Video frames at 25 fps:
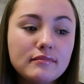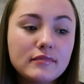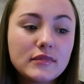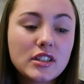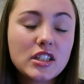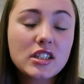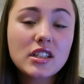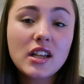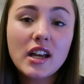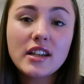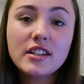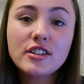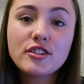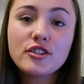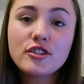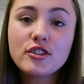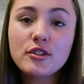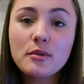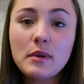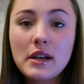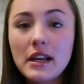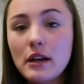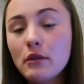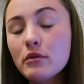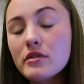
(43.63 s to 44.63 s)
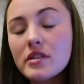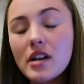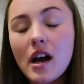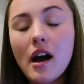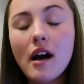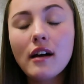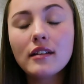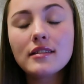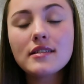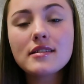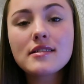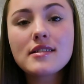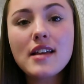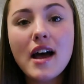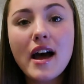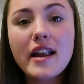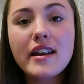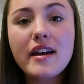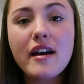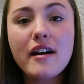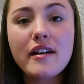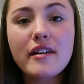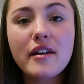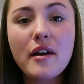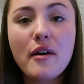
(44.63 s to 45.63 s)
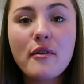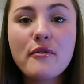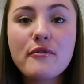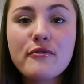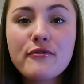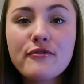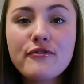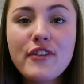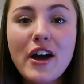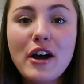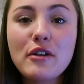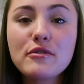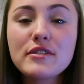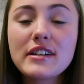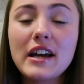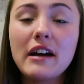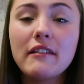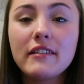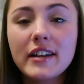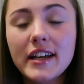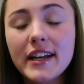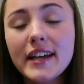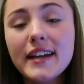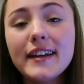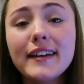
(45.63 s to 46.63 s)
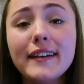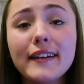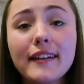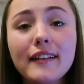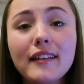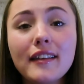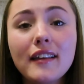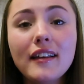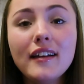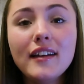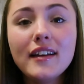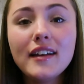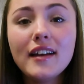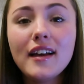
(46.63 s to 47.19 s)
Decided to do a little dance and I fell down a hill.